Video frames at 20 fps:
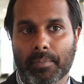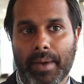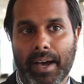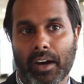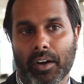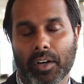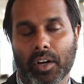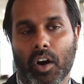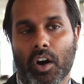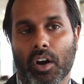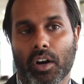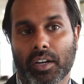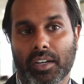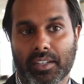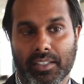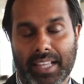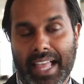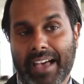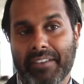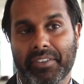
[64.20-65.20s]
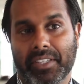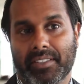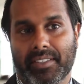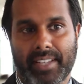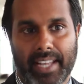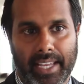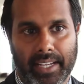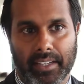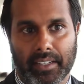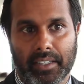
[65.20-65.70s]
about our Clavis
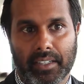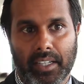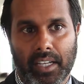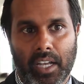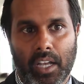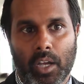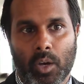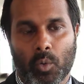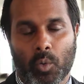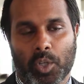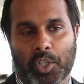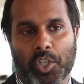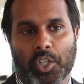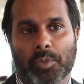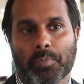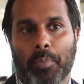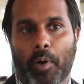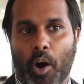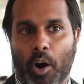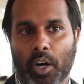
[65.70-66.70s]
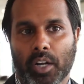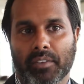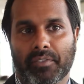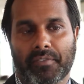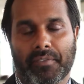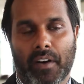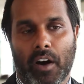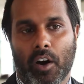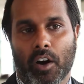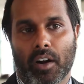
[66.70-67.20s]
data, which is part of
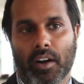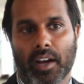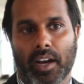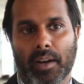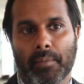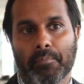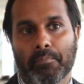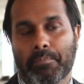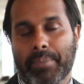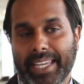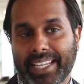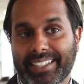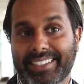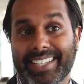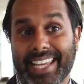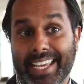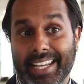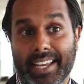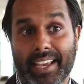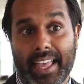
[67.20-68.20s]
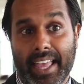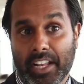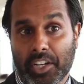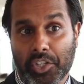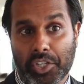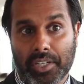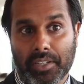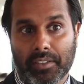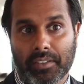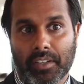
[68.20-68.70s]
our um, big data
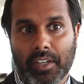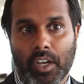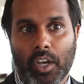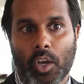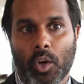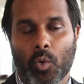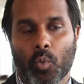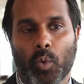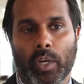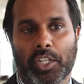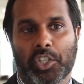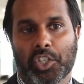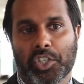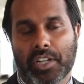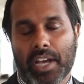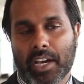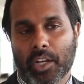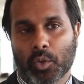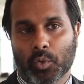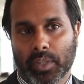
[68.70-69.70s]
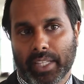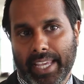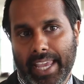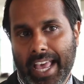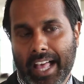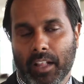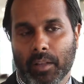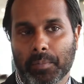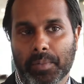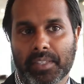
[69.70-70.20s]
engine, which not only
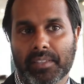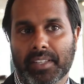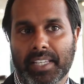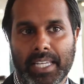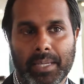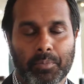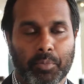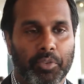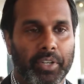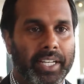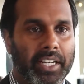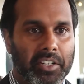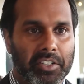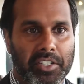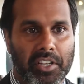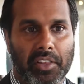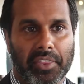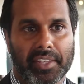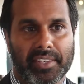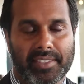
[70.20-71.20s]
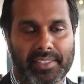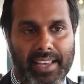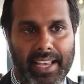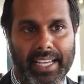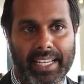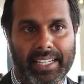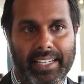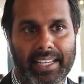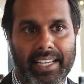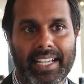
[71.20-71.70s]
helps keep readers on the
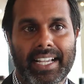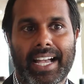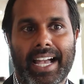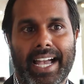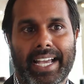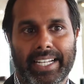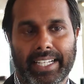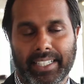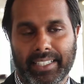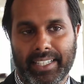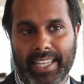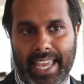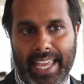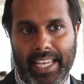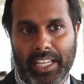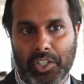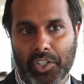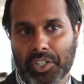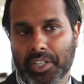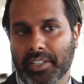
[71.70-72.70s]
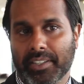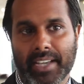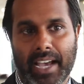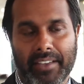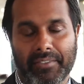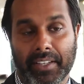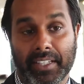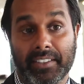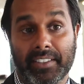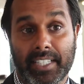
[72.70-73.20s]
site and engaged in
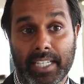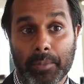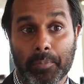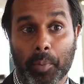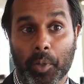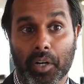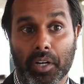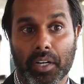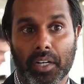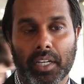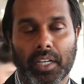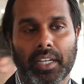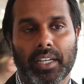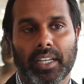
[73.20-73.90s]
diving deeper